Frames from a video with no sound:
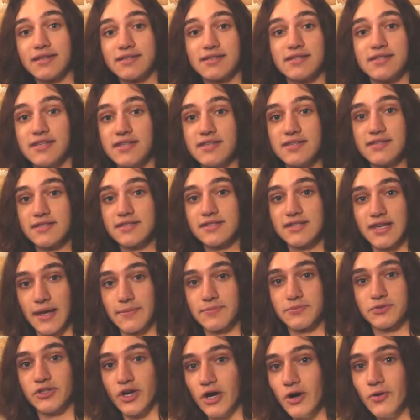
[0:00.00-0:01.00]
the seasons
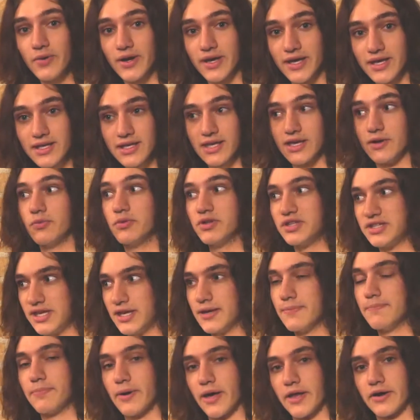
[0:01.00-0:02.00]
kept going, it would
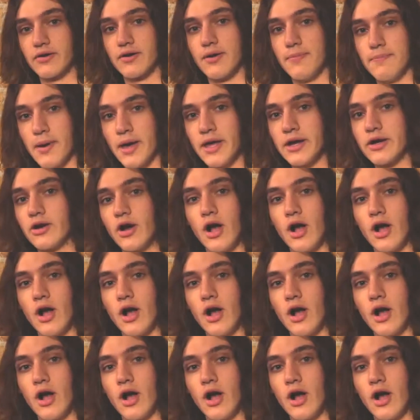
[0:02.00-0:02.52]
get better and better.